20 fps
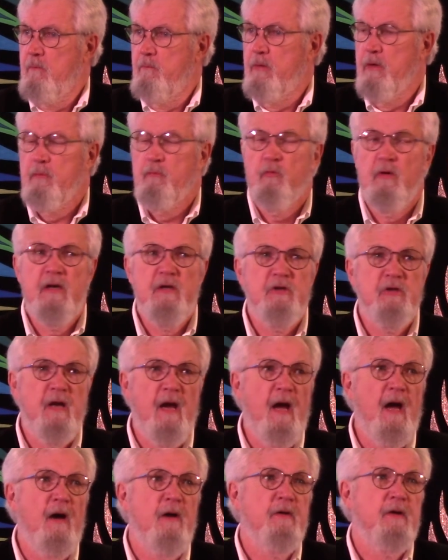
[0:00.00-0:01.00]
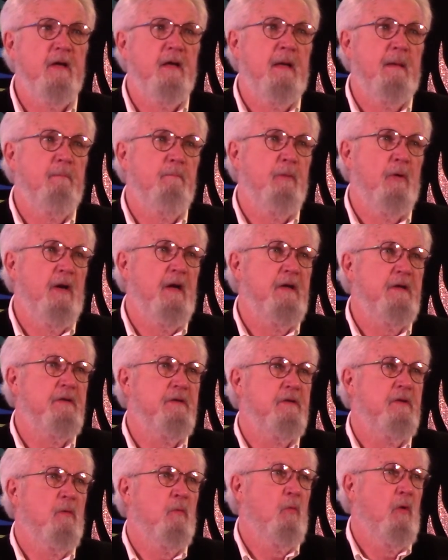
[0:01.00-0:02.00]
But reach out and embrace
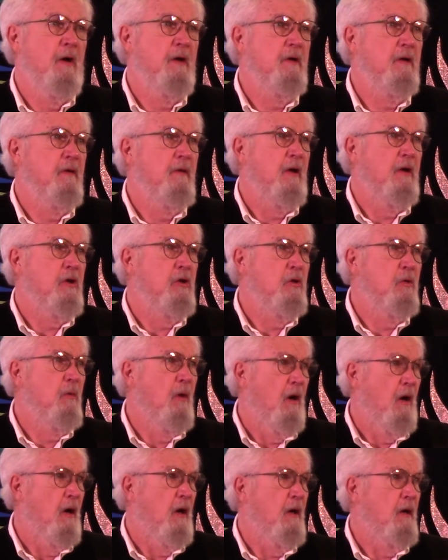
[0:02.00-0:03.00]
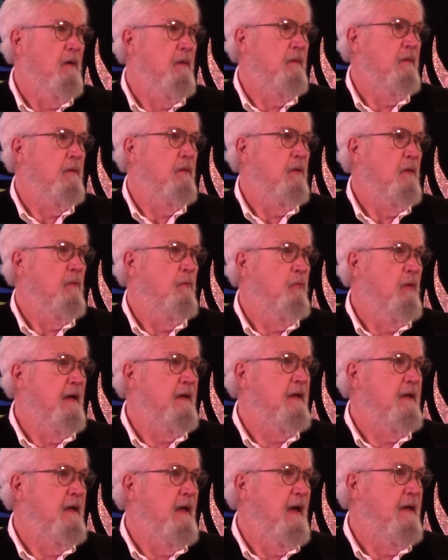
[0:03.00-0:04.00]
the wonder that you are,
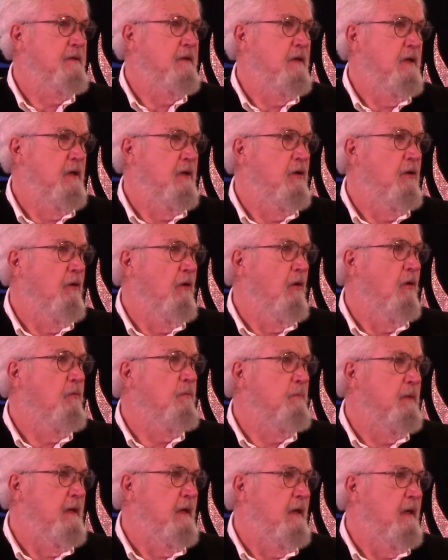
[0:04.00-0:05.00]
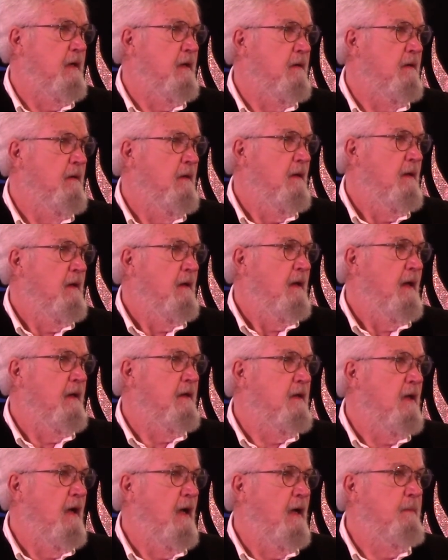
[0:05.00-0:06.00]
recognize it in your own being,
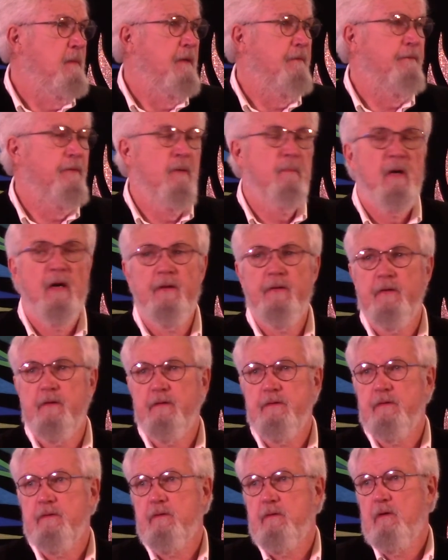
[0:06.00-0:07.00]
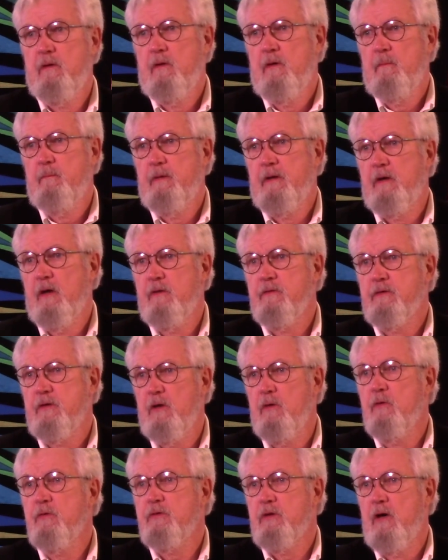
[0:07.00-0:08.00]
and claim it from others, because
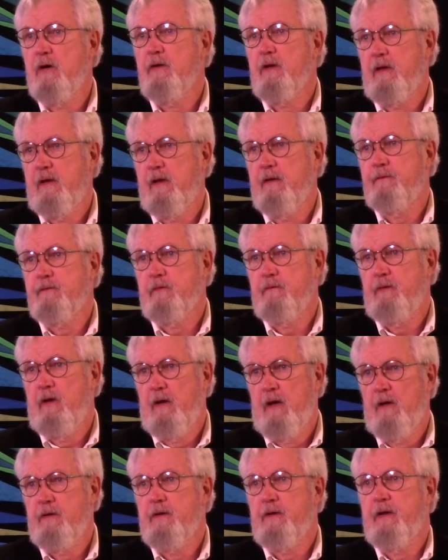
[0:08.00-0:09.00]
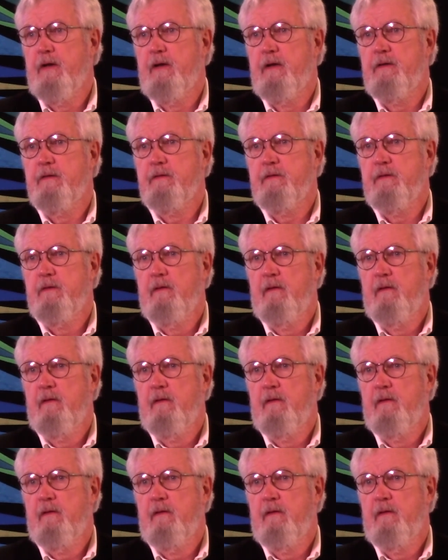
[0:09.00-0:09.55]
those are the gifts of holidays.